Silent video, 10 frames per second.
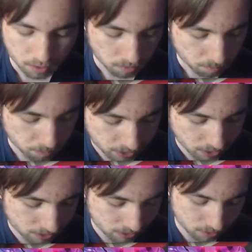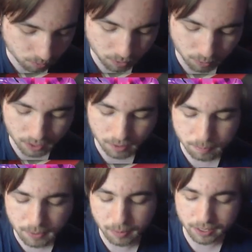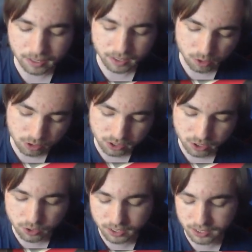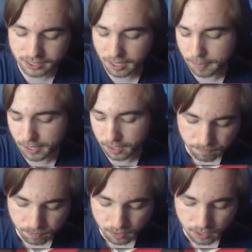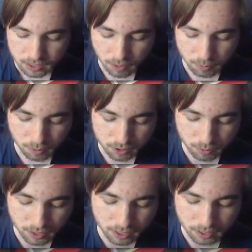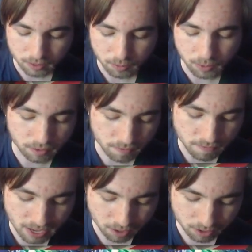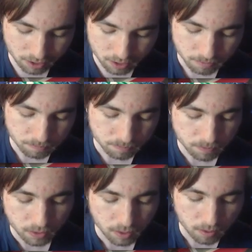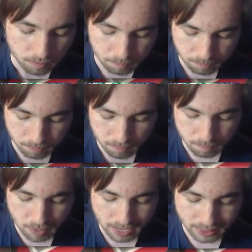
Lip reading: because we want to be able to use 2 CB. So then we will swing with Vanguard. Bind